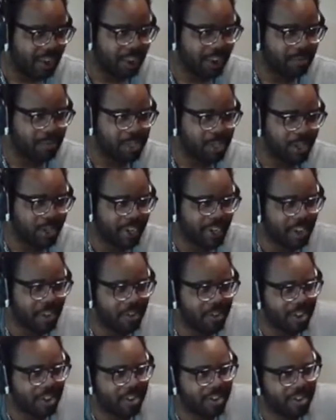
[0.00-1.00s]
like I'm slowing
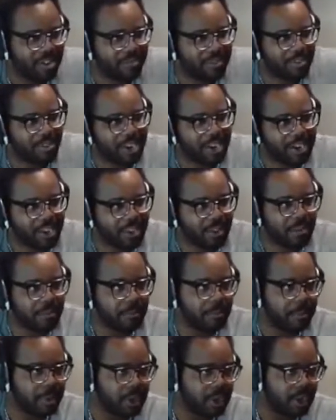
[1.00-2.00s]
down here even right now,
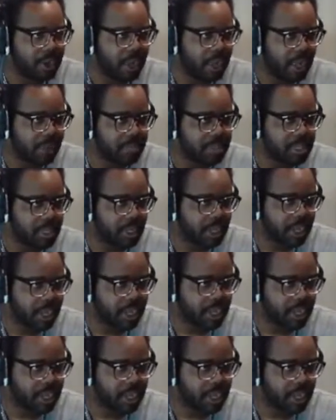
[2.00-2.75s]
but still